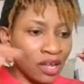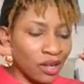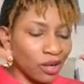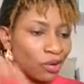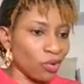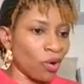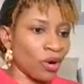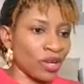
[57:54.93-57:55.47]

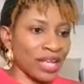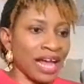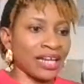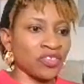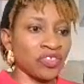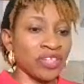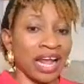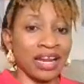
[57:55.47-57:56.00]

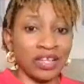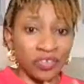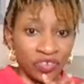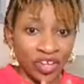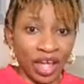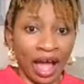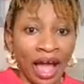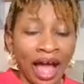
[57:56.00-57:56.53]
No Yelling
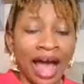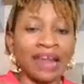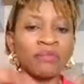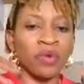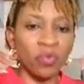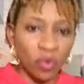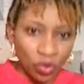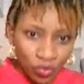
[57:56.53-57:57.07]
Challenge
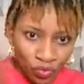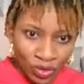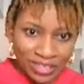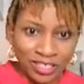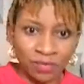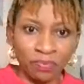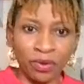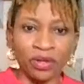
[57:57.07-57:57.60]
here and we
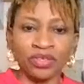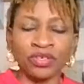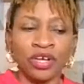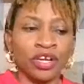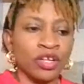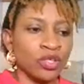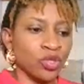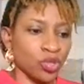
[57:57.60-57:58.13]
would
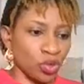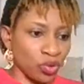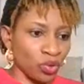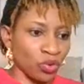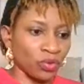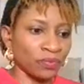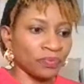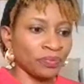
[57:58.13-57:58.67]
respond
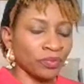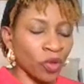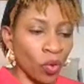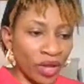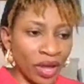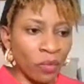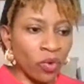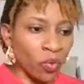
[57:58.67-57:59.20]
to you.
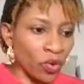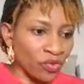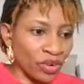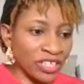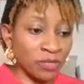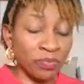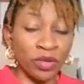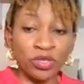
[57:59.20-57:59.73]
Okay, we
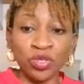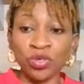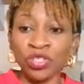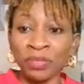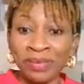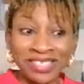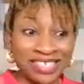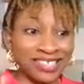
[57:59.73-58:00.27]
would respond
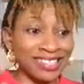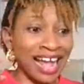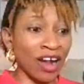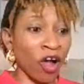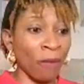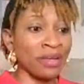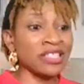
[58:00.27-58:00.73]
to you. The messages are